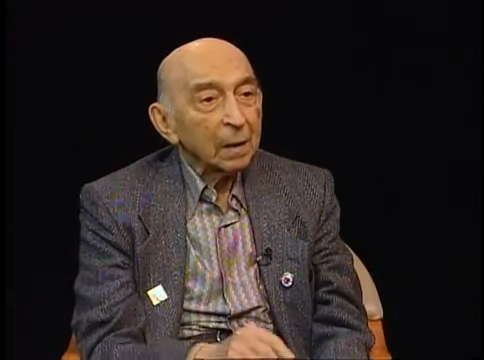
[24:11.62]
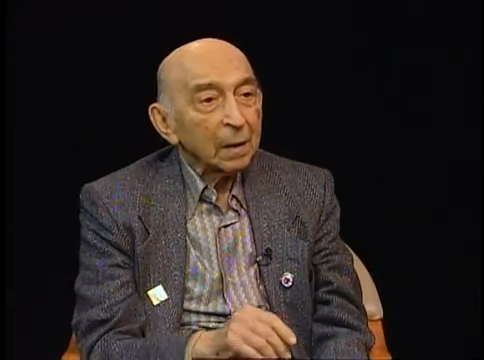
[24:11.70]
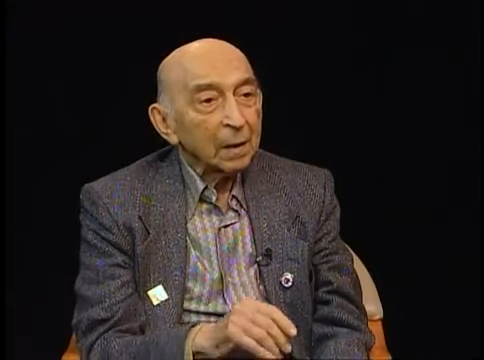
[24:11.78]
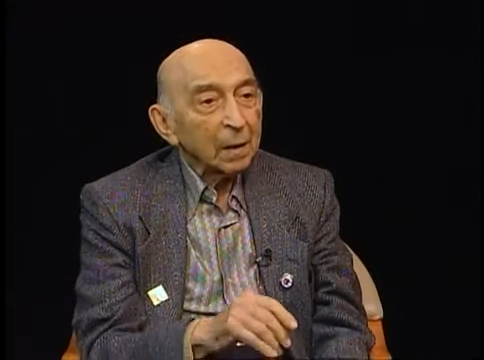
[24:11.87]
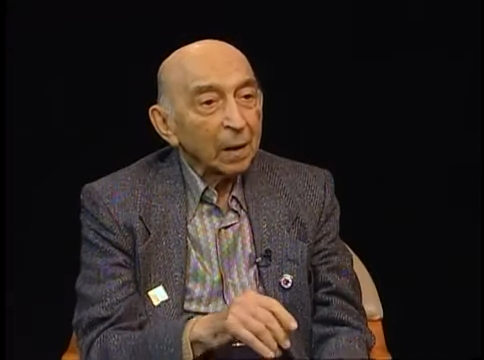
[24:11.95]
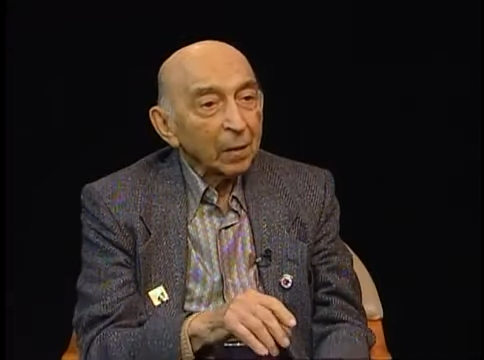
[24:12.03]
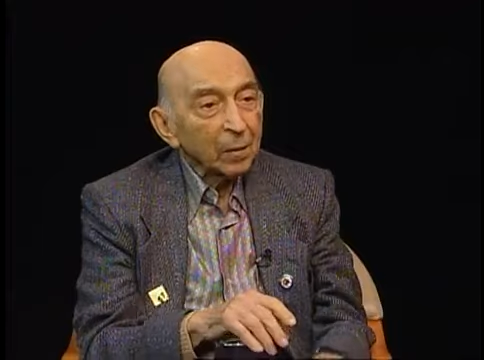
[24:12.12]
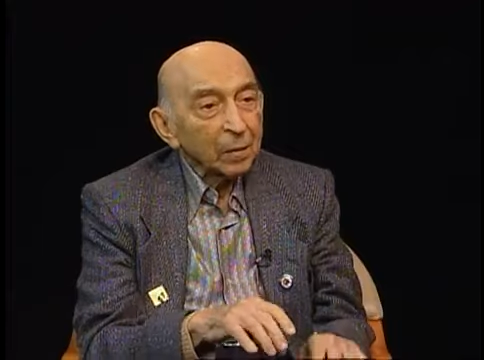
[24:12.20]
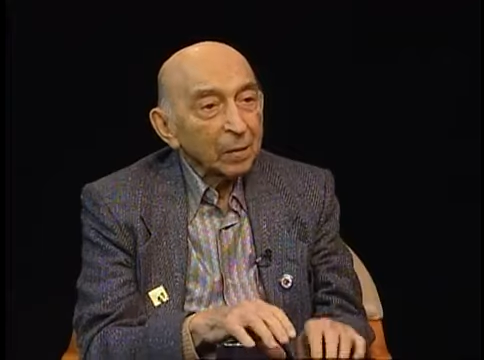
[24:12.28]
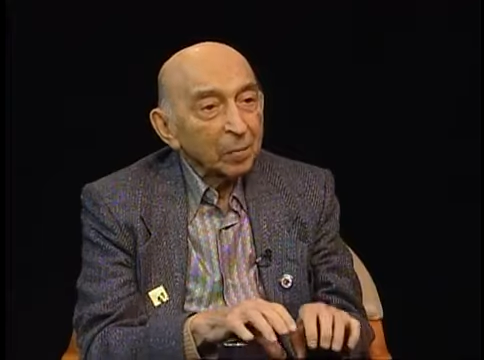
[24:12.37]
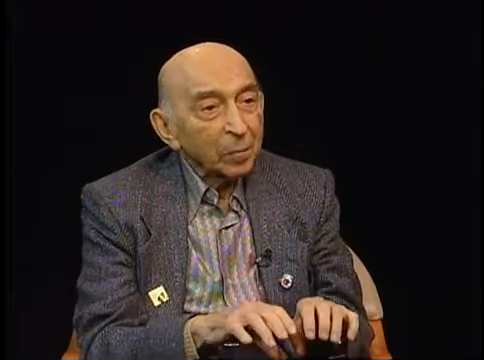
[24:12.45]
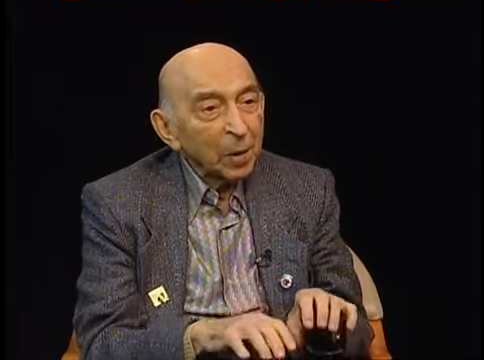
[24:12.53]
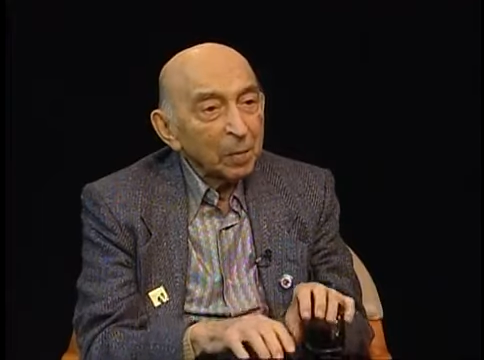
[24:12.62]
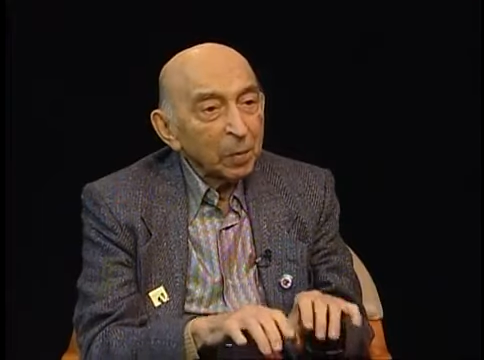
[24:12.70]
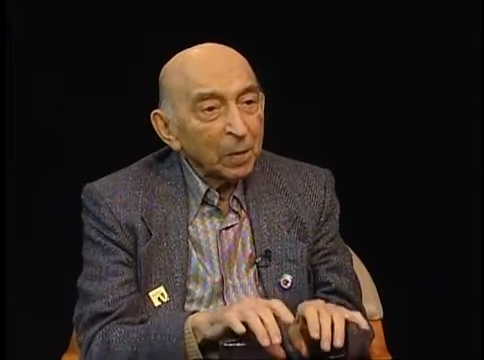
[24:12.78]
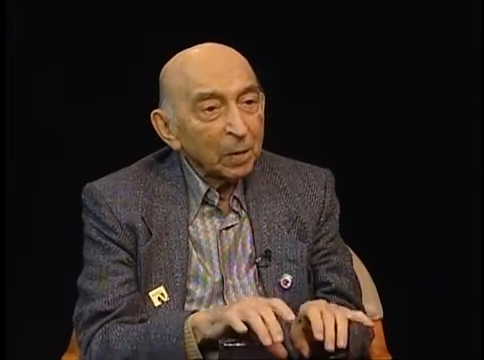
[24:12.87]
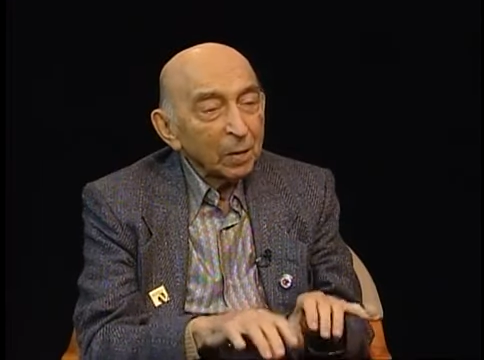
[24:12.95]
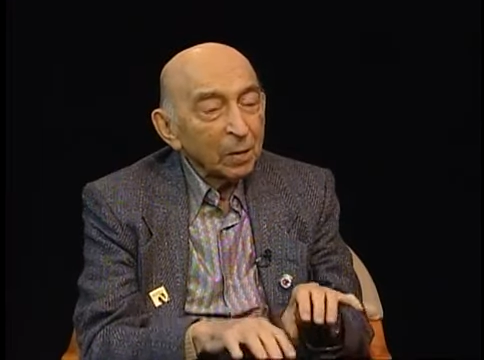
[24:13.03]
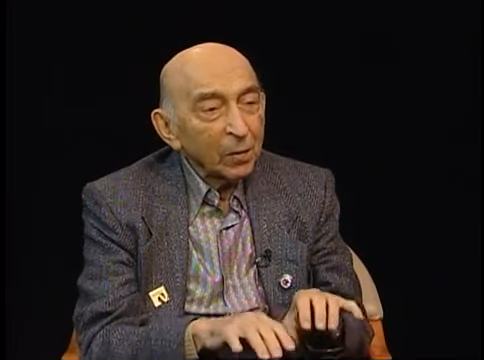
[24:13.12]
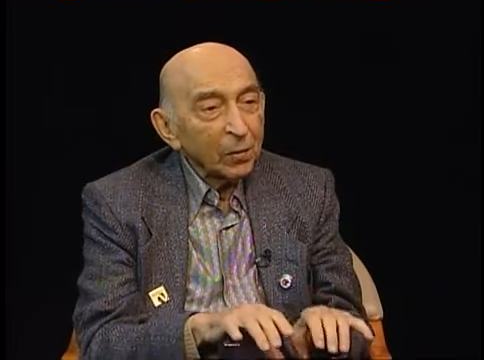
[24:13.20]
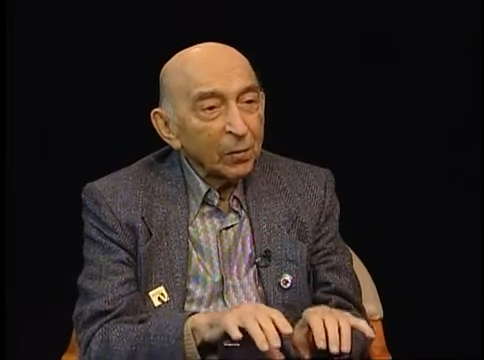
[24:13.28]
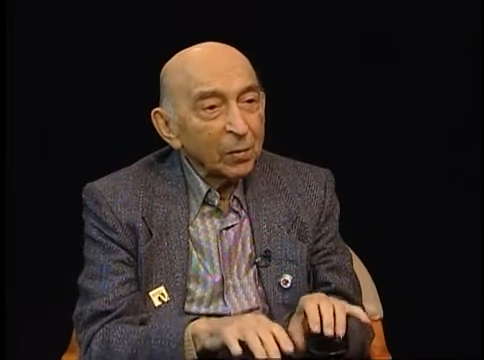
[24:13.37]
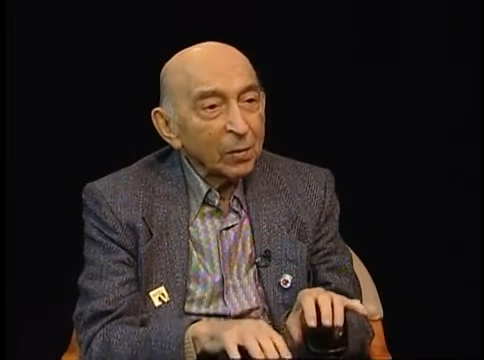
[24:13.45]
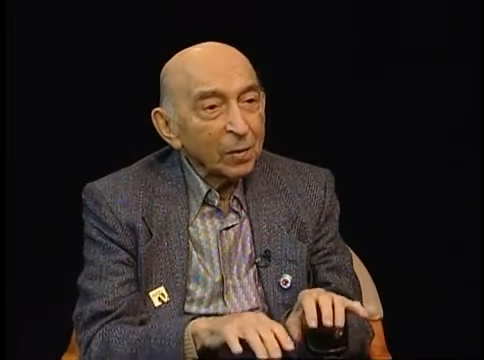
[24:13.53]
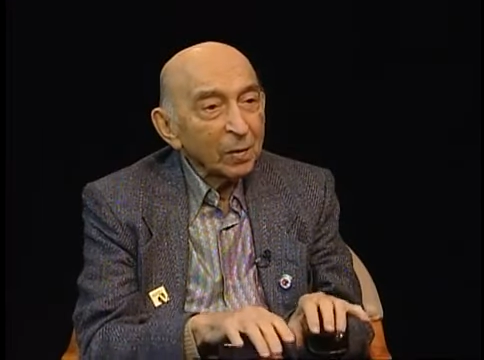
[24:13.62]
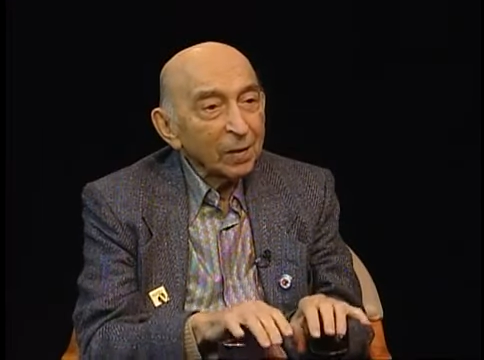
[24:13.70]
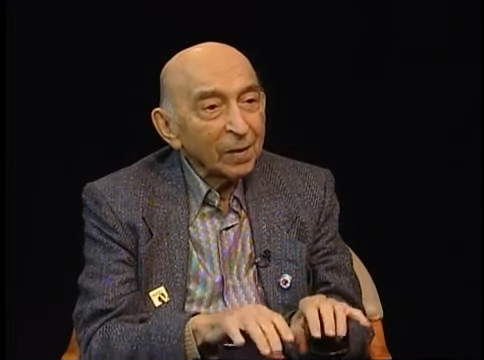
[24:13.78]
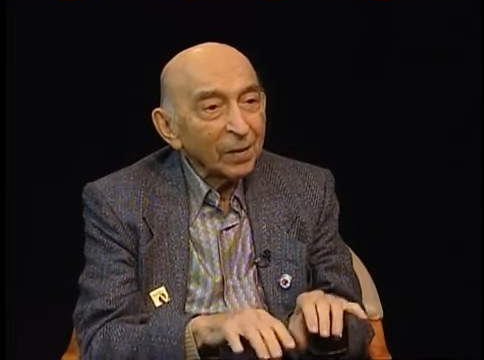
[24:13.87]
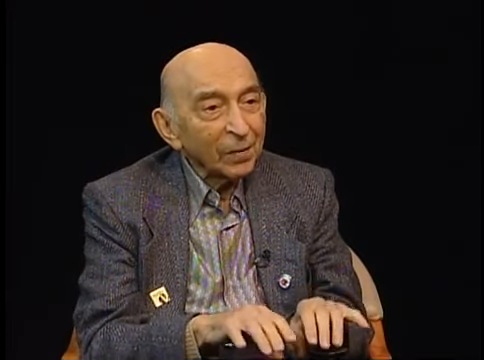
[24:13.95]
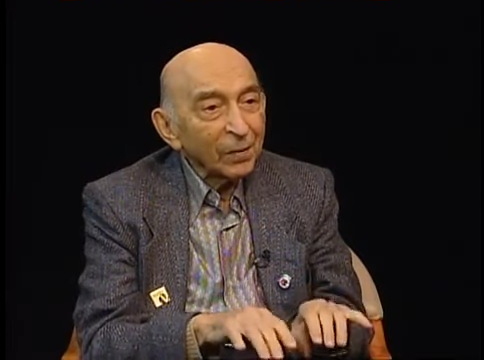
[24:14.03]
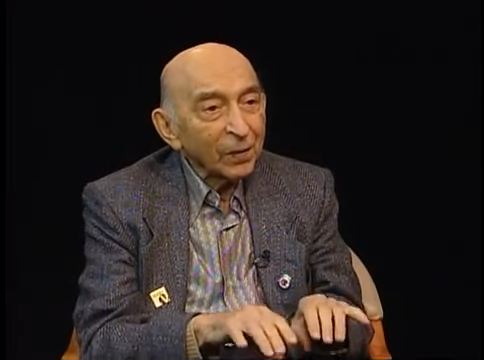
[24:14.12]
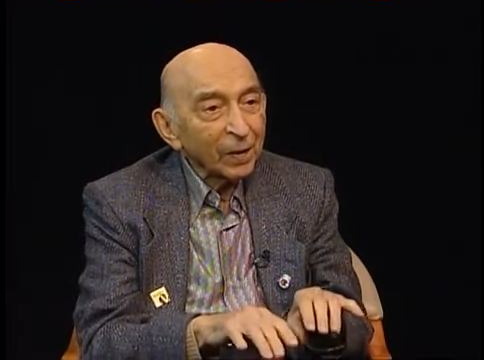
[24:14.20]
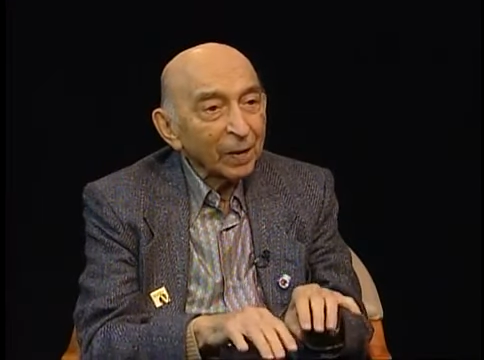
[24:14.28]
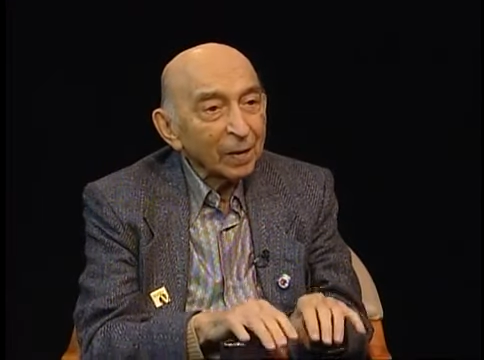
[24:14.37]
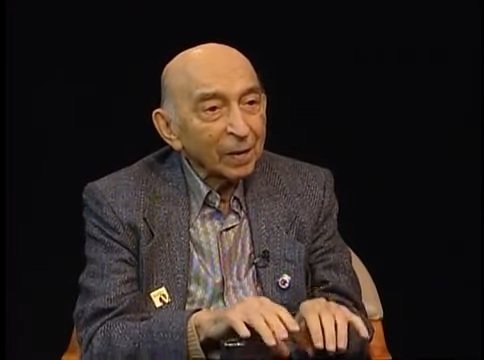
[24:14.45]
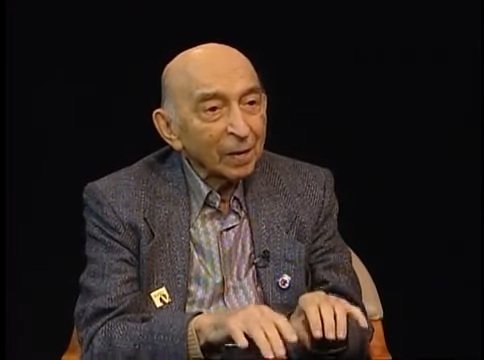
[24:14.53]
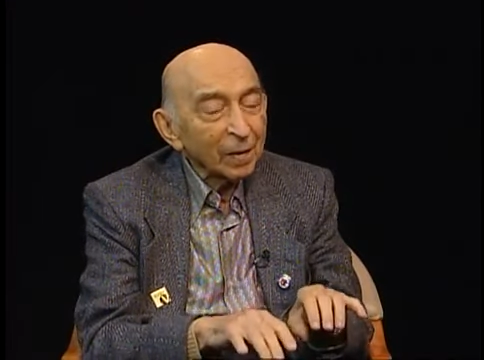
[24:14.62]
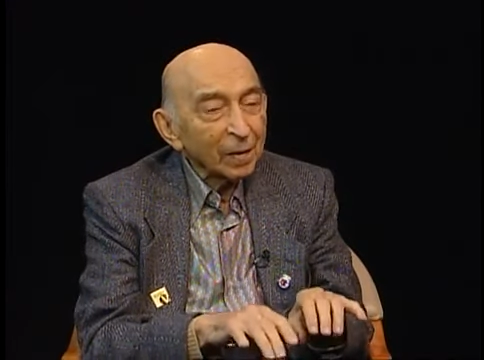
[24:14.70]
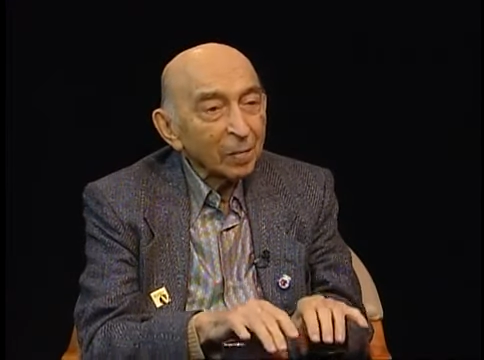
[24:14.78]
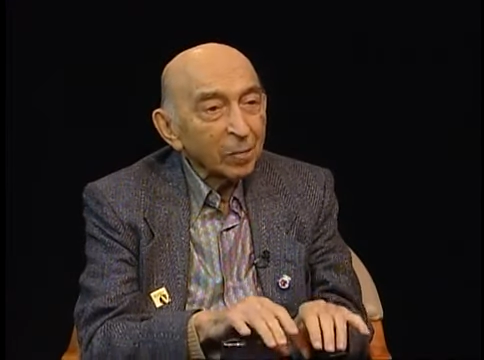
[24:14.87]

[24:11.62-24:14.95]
Now, people use different